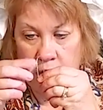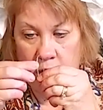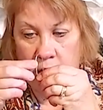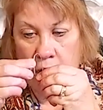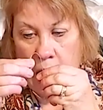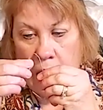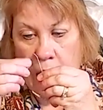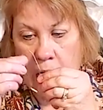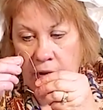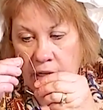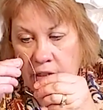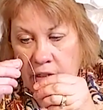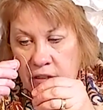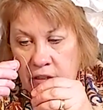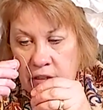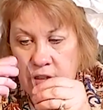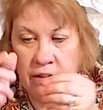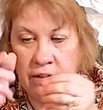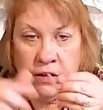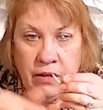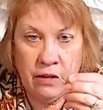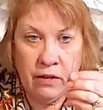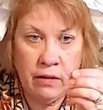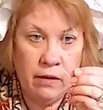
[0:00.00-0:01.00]
not.
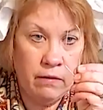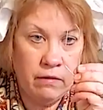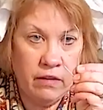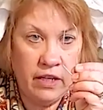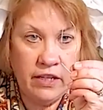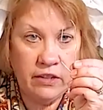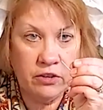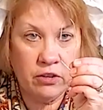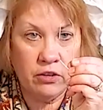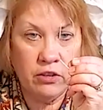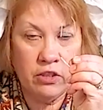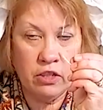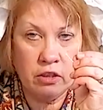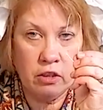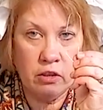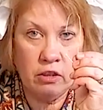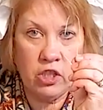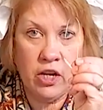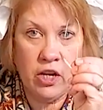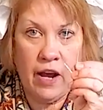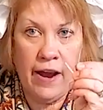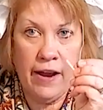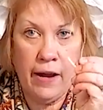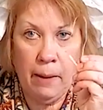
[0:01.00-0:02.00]
These are
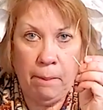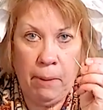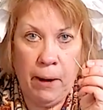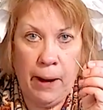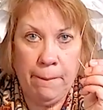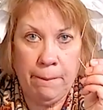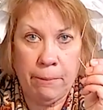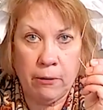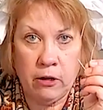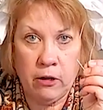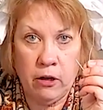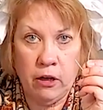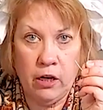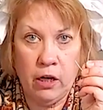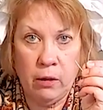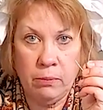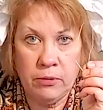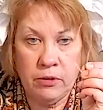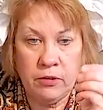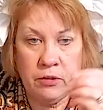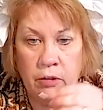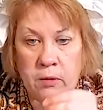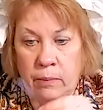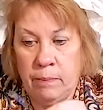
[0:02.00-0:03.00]
just giant paper
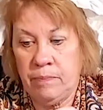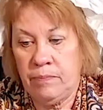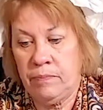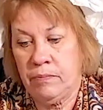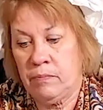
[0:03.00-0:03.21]
clips